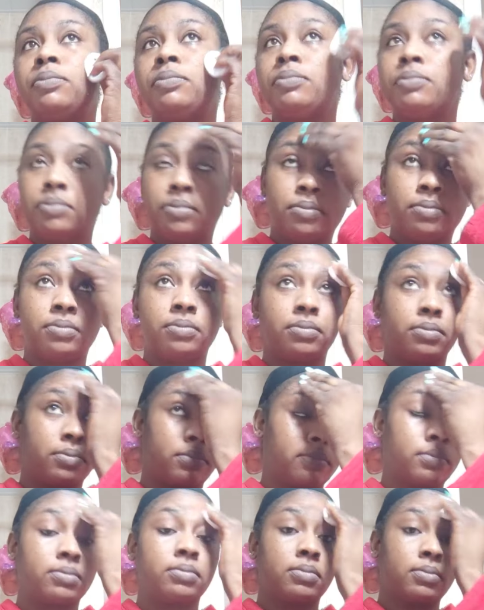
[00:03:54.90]
the sponge
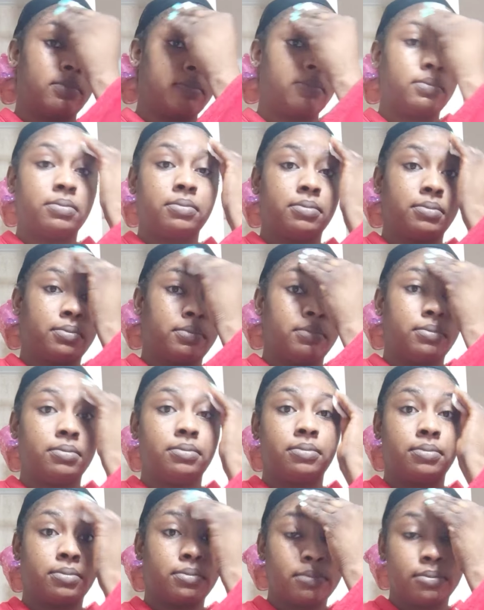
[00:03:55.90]
rather or
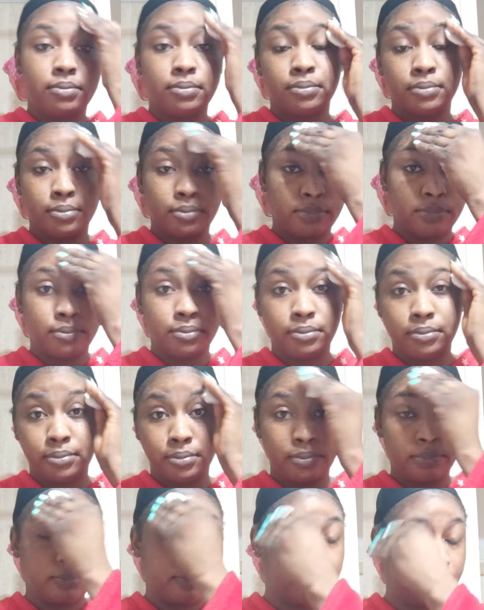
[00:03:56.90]
this wool
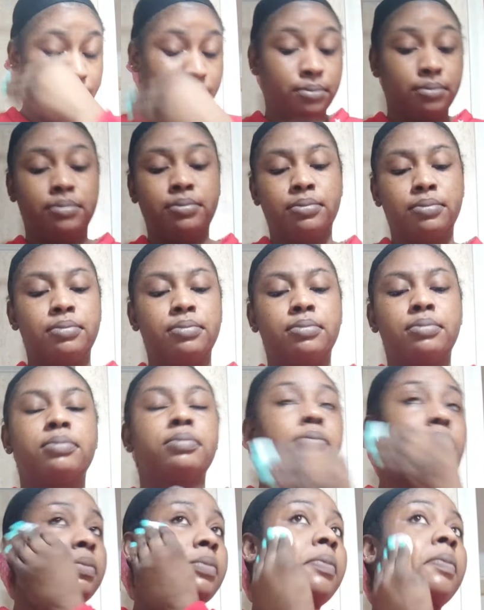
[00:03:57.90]
turns white
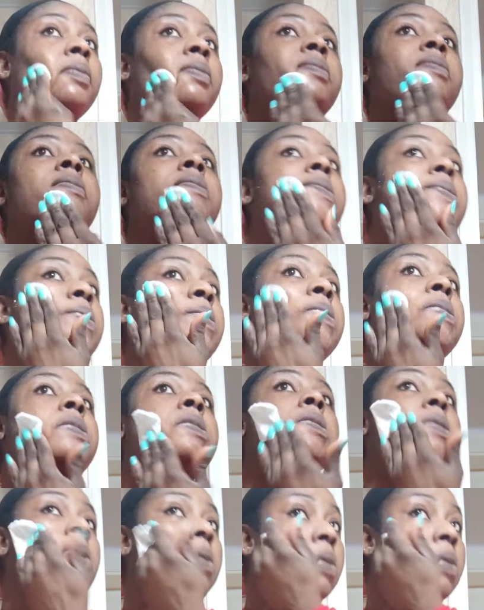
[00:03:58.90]
like you know